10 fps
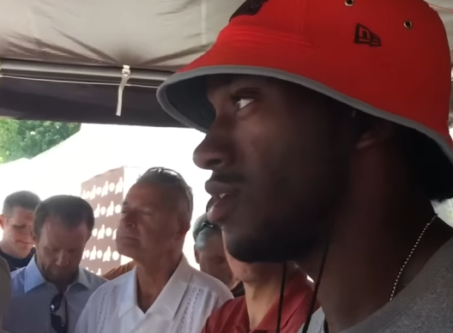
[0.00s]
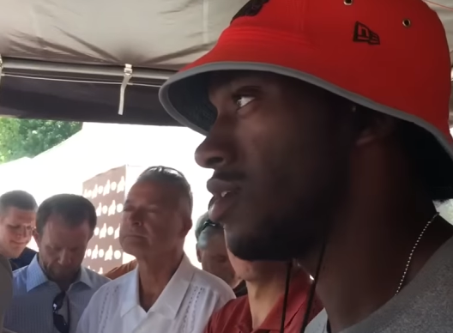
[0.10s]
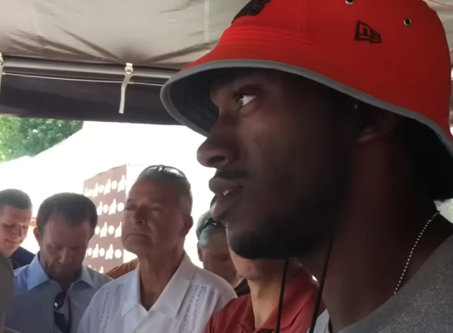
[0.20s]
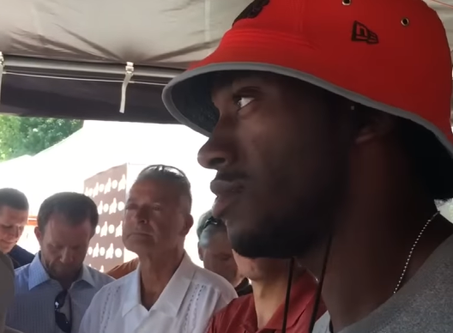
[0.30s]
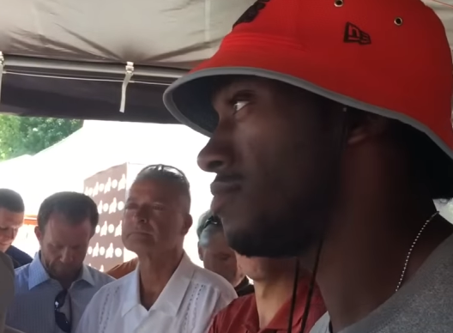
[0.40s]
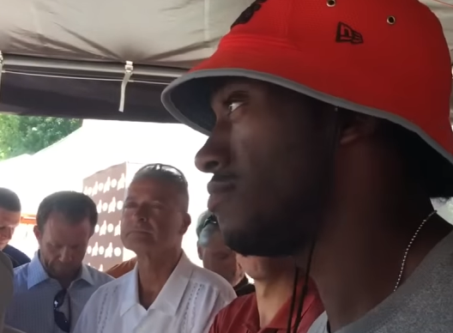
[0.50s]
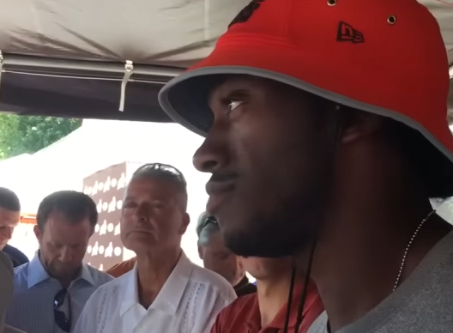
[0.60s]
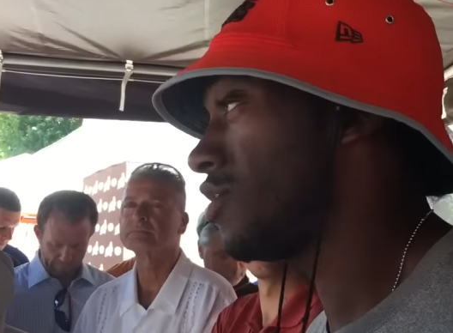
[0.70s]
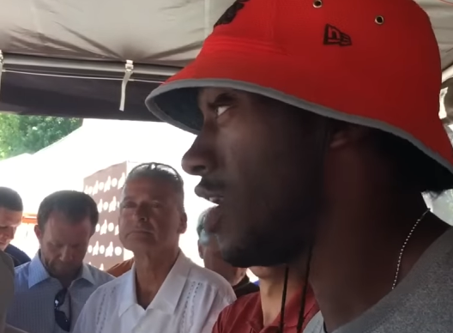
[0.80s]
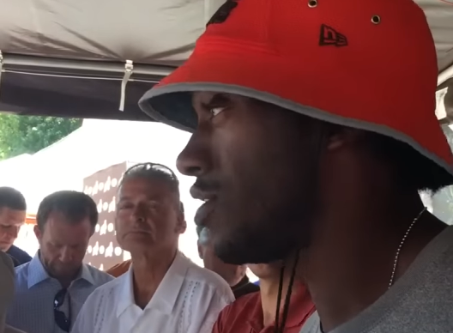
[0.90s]
Speaker 1: Um,
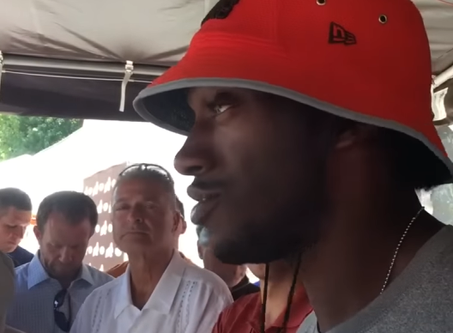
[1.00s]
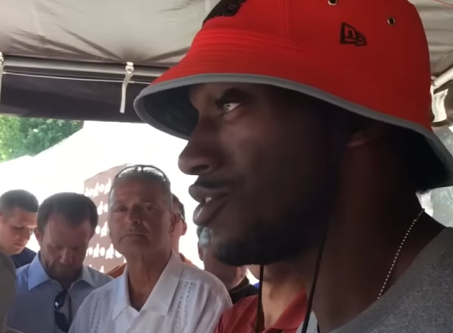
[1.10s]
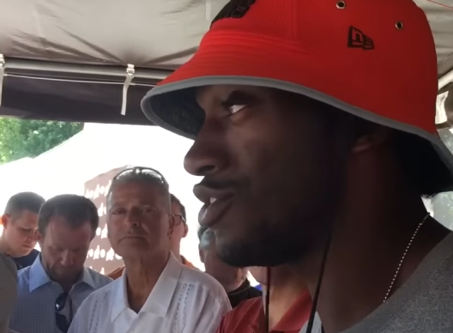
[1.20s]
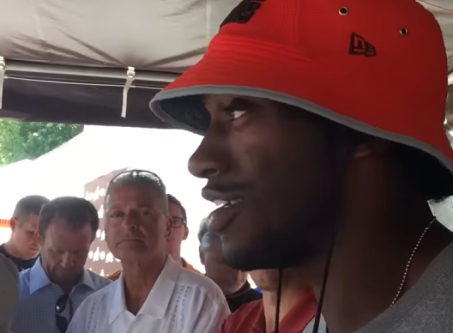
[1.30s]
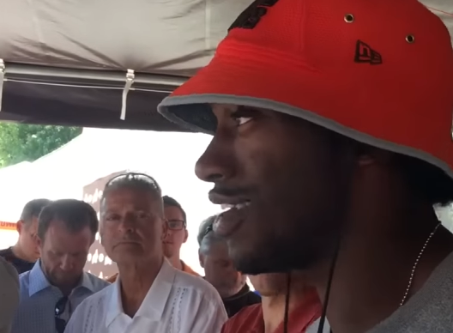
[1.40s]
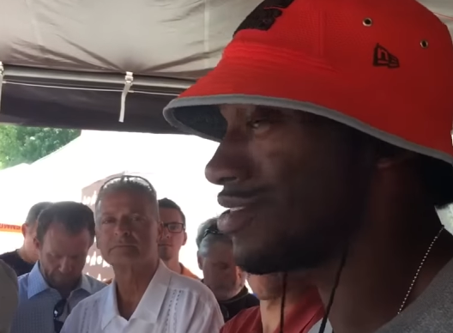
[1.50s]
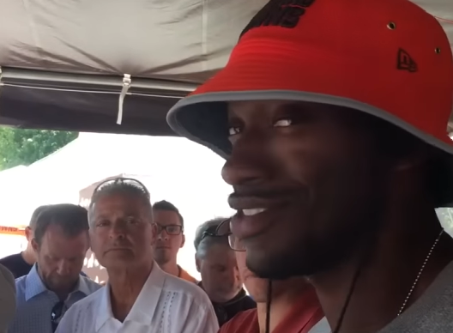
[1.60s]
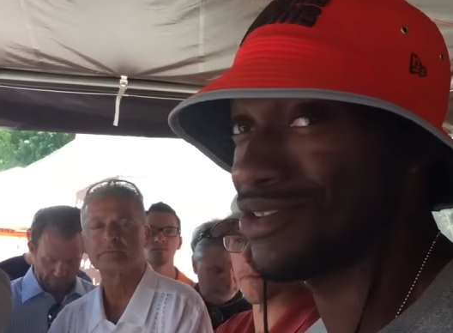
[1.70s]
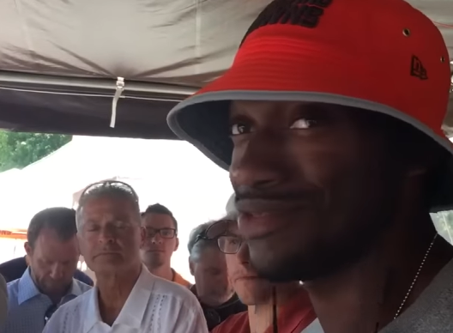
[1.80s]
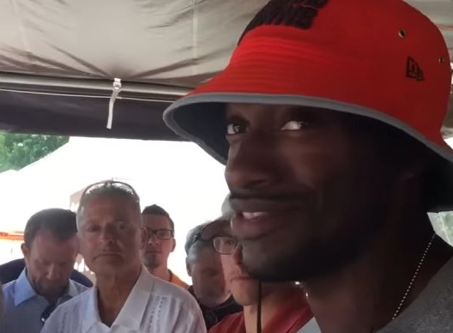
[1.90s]
you know, I don't know. You got to ask
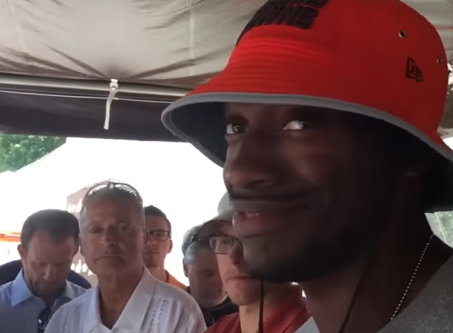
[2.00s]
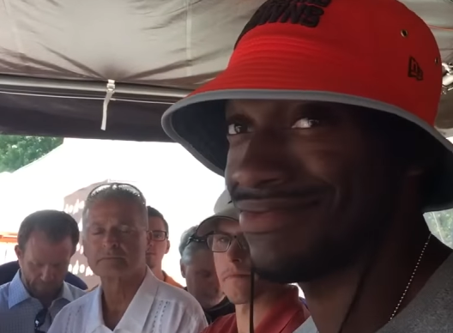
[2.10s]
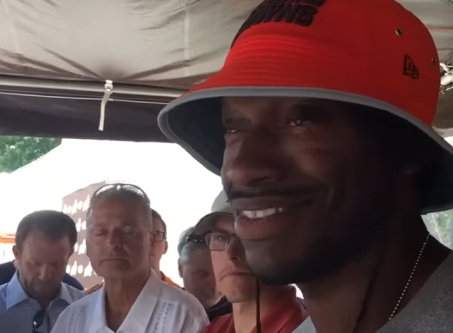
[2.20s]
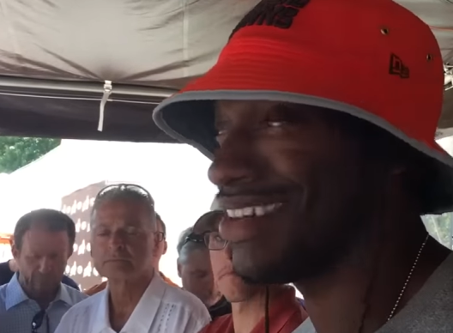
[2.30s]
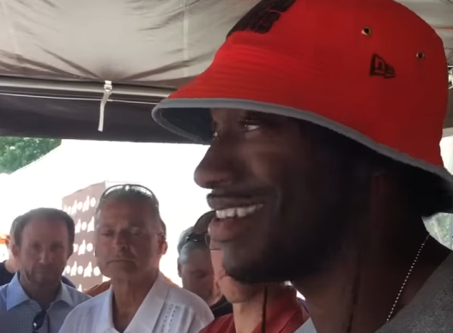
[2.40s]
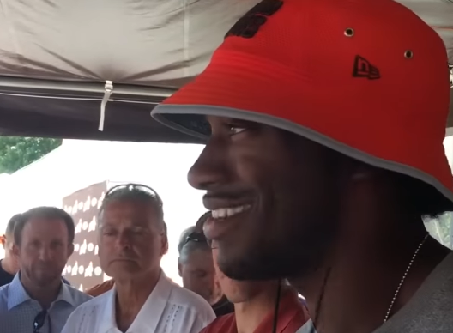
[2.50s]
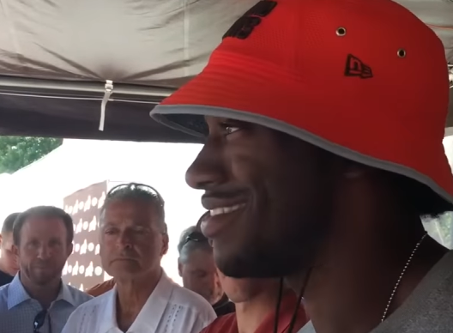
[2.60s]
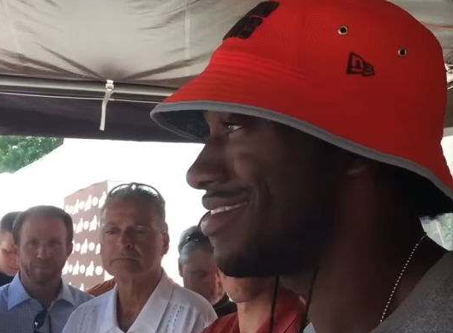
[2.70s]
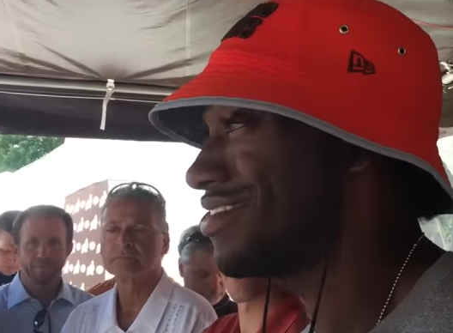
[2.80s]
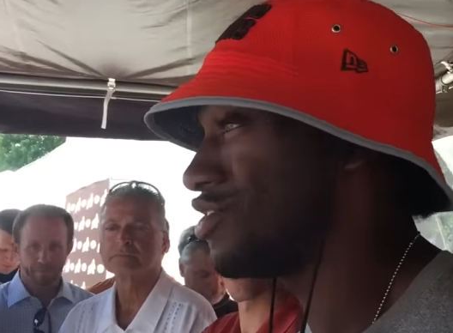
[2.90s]
coach. Uh,
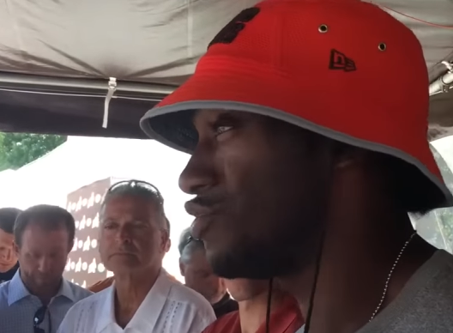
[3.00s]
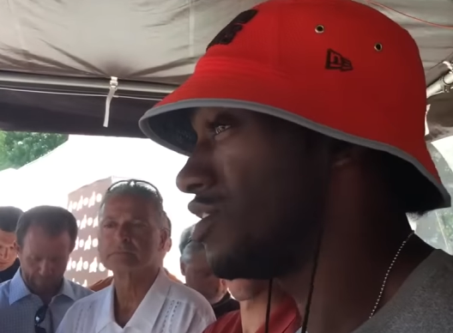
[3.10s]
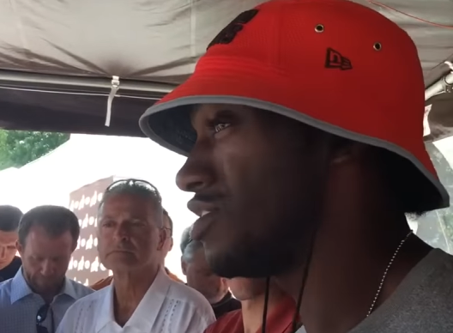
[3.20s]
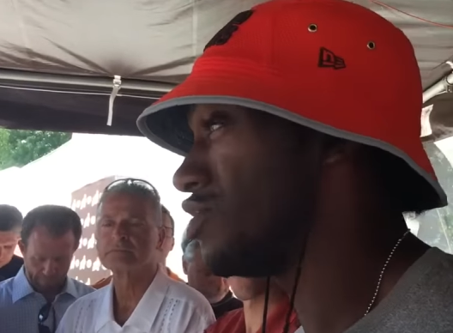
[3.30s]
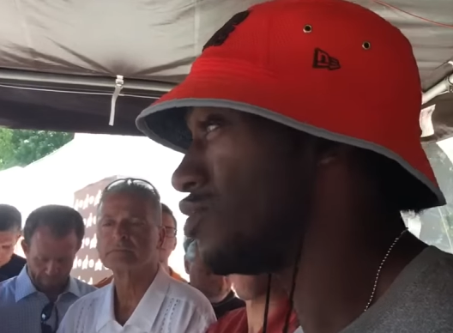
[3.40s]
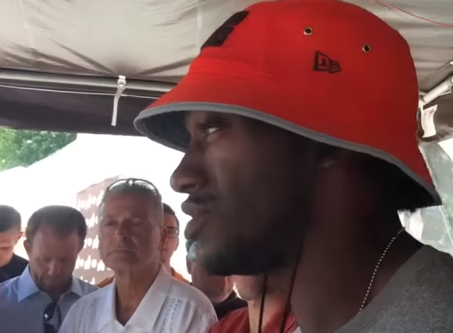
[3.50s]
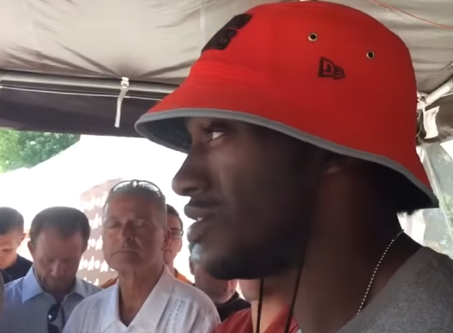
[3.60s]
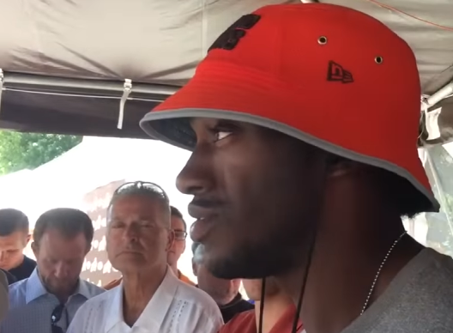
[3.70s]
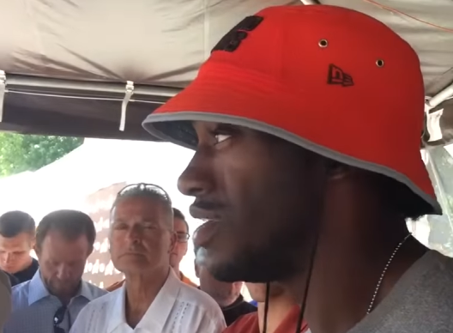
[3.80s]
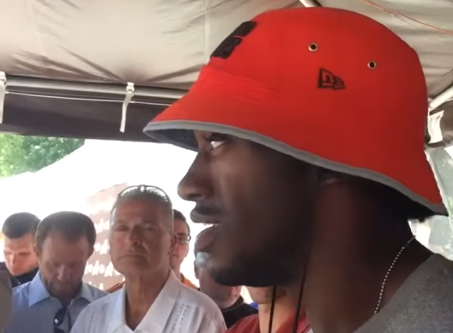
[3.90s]
you really do. So
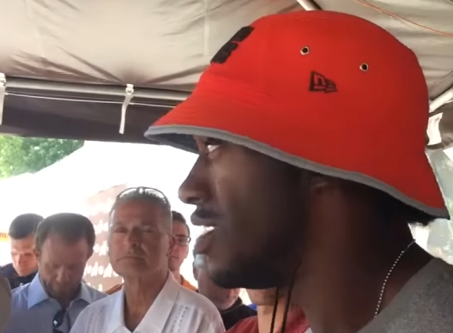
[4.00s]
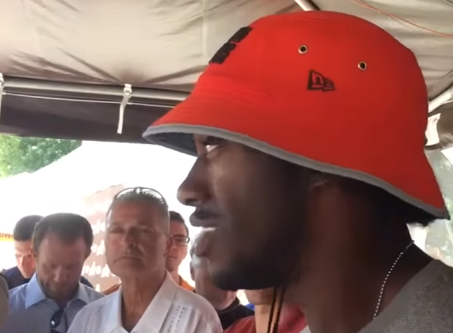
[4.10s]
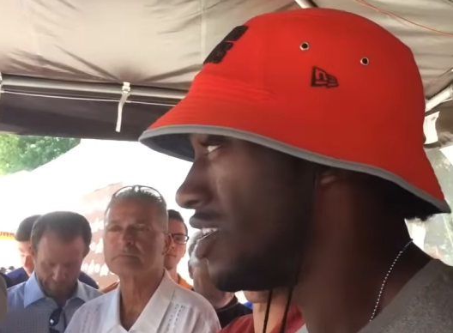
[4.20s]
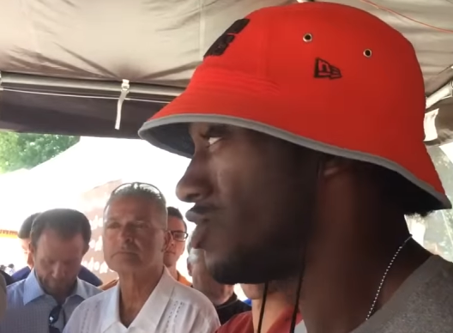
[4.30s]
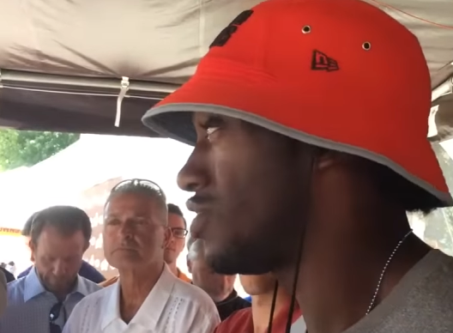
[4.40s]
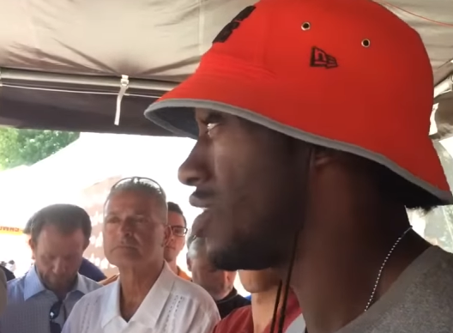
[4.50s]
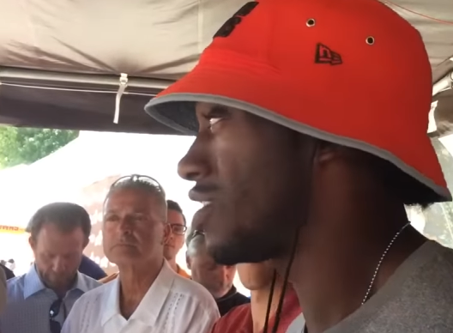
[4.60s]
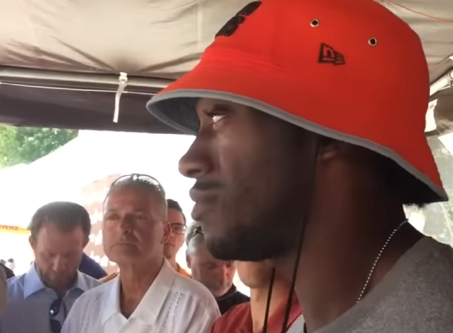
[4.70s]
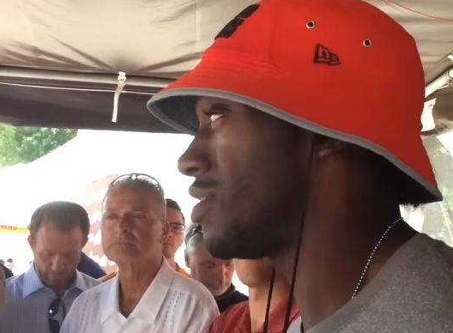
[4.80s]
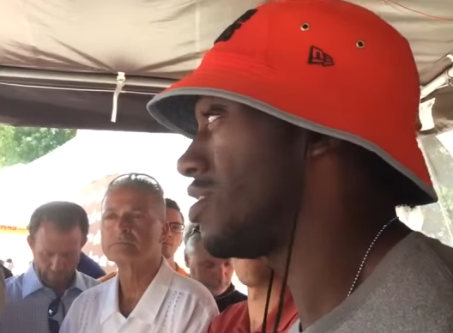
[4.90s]
I just try to
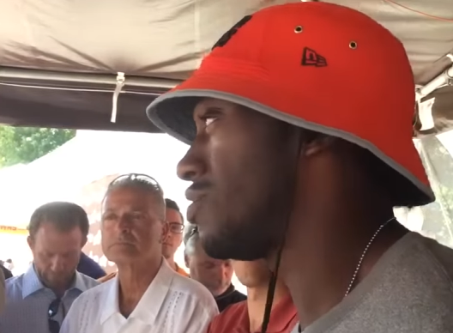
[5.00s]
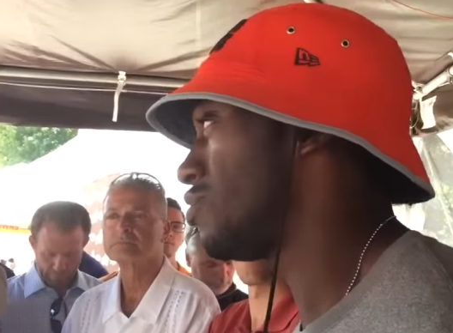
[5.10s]
come out here